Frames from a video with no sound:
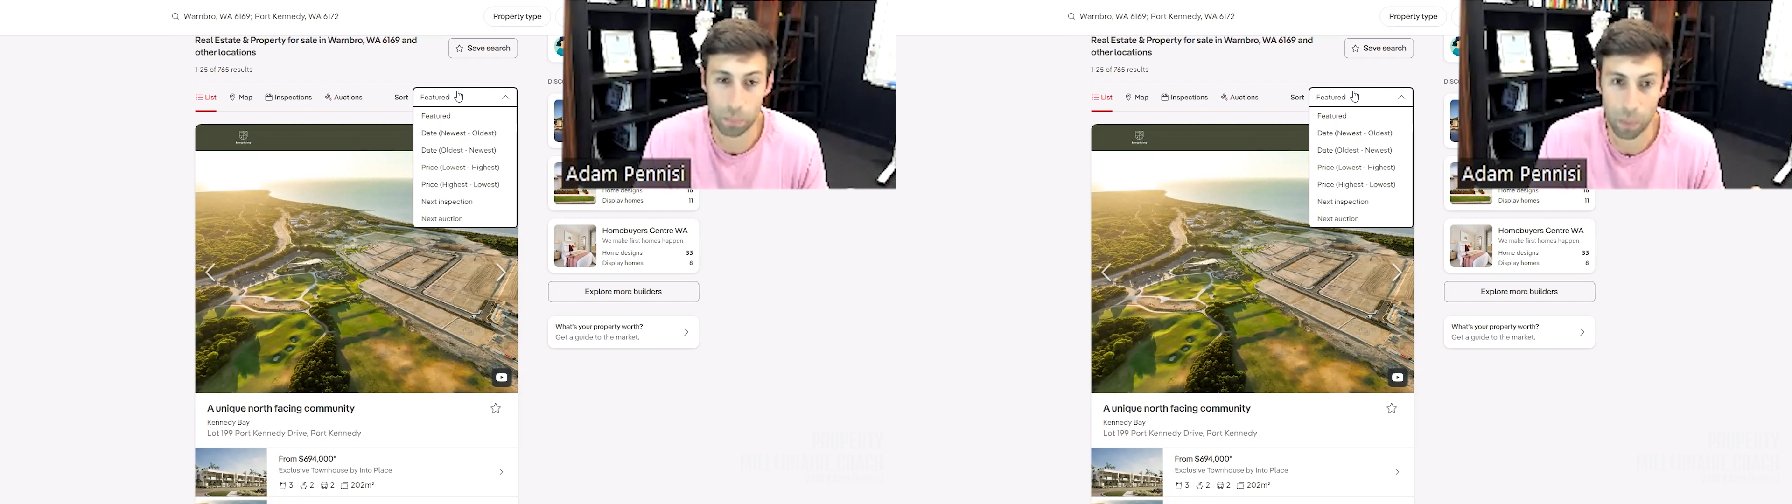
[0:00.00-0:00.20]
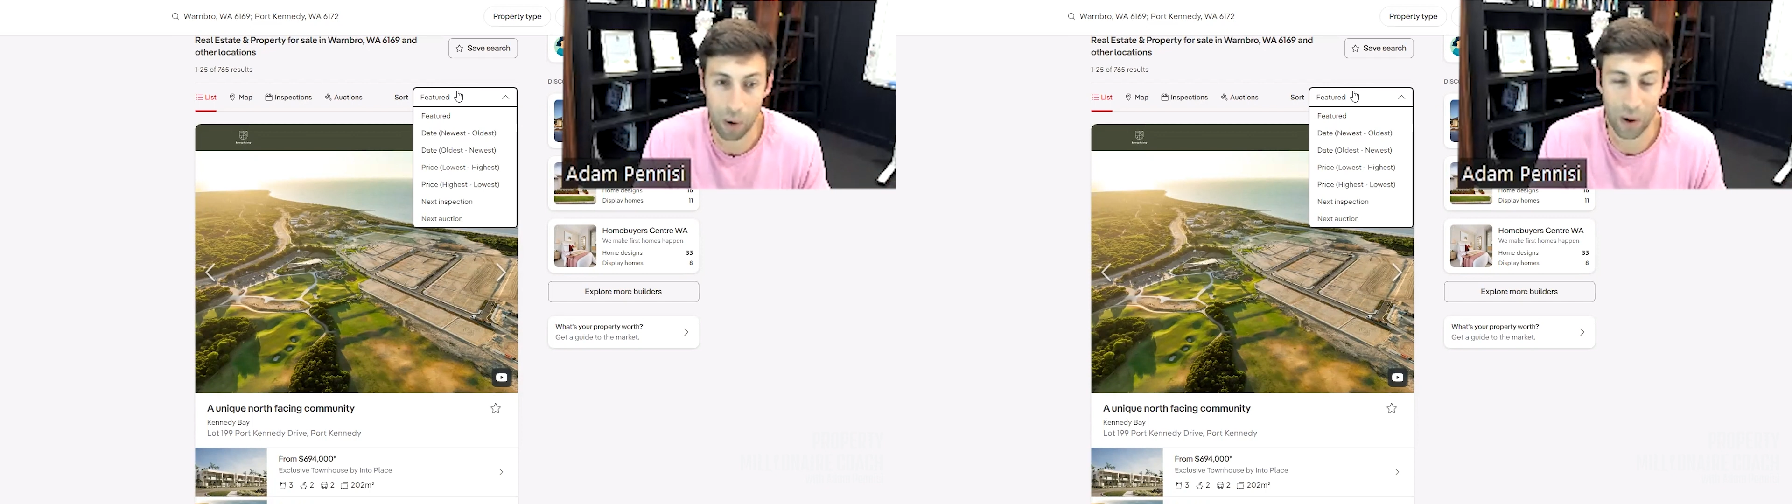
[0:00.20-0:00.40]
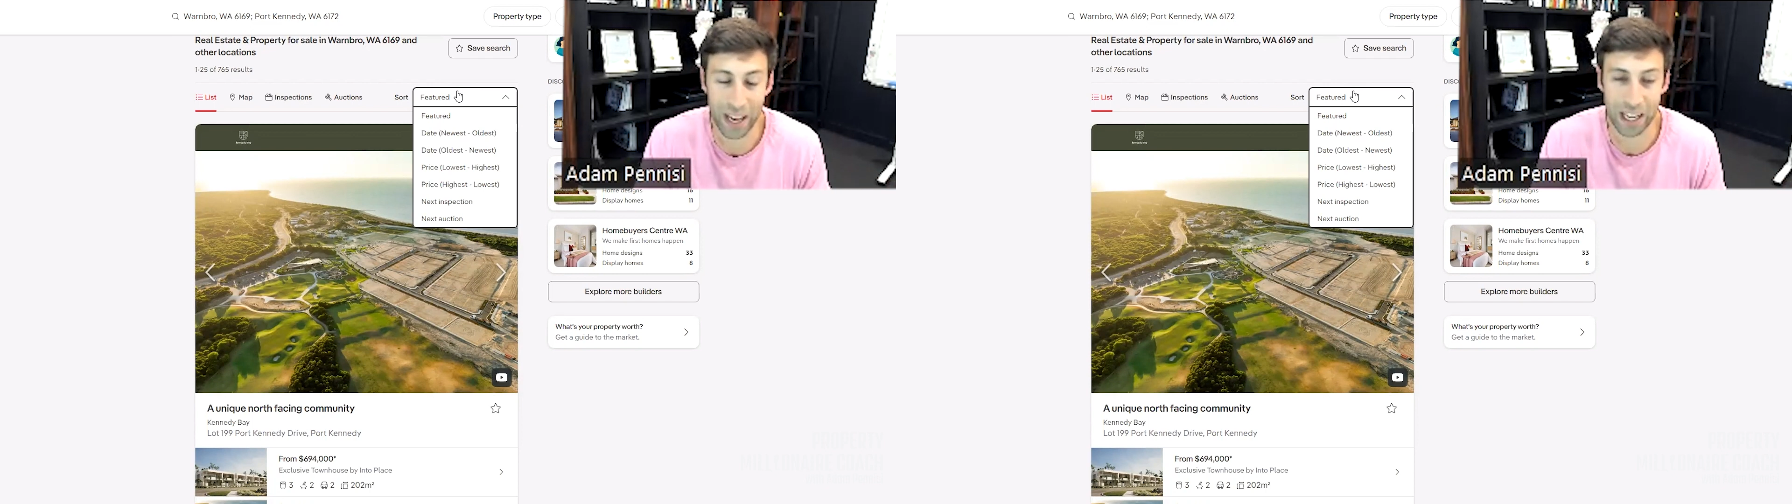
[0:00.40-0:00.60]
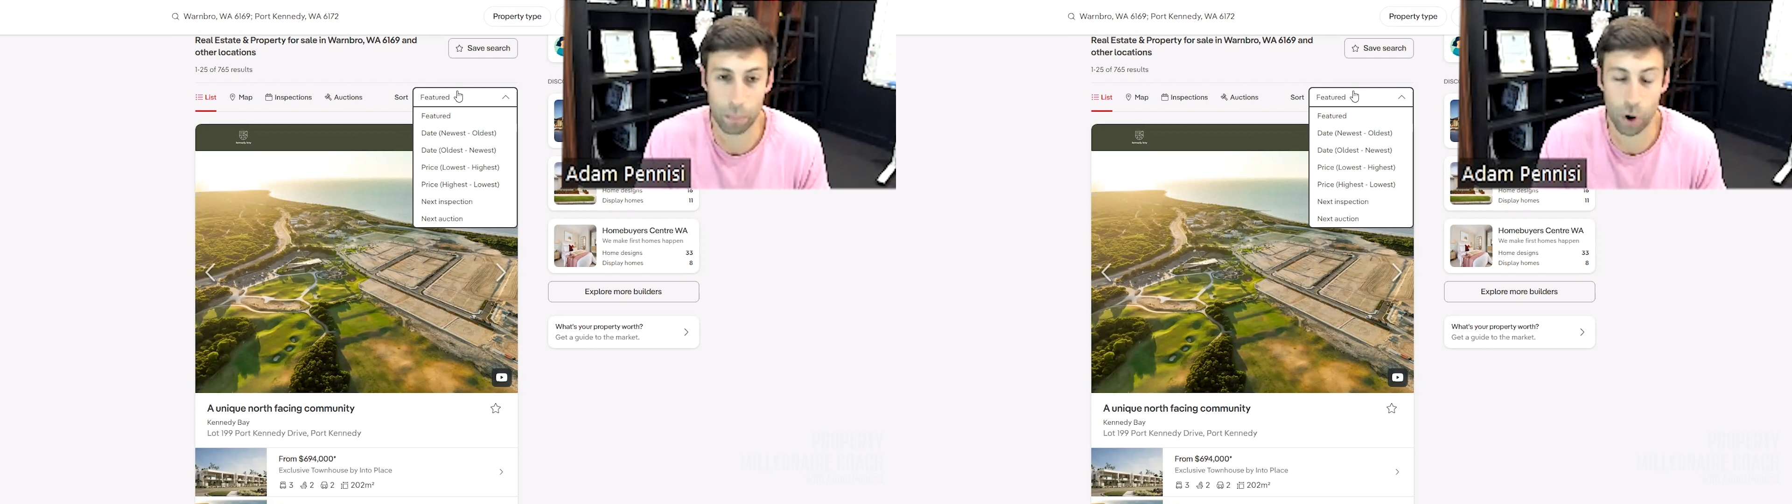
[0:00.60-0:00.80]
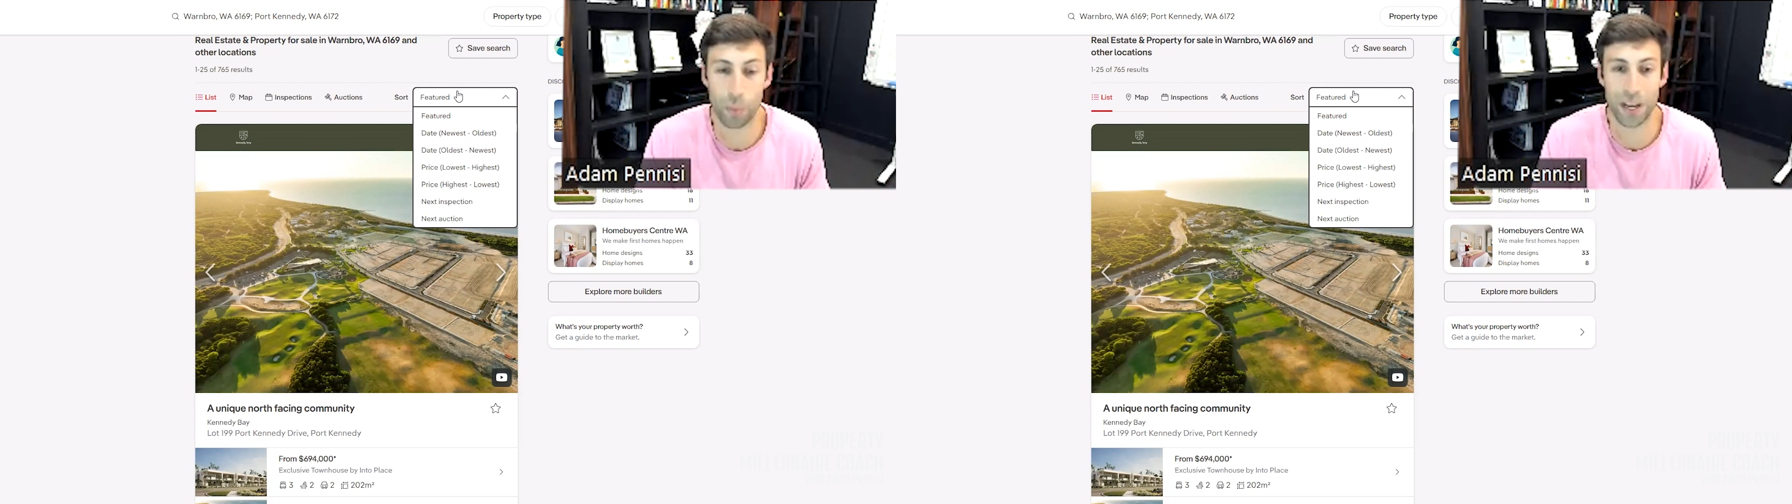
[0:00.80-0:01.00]
buying a
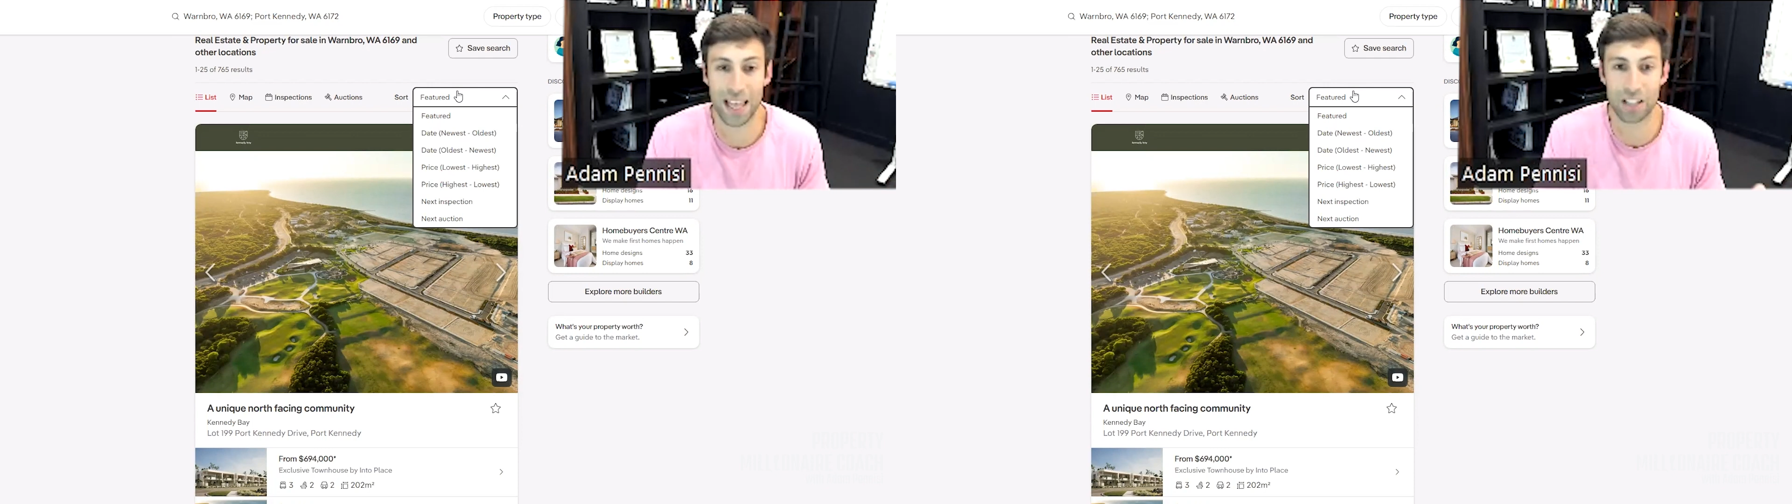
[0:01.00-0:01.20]
property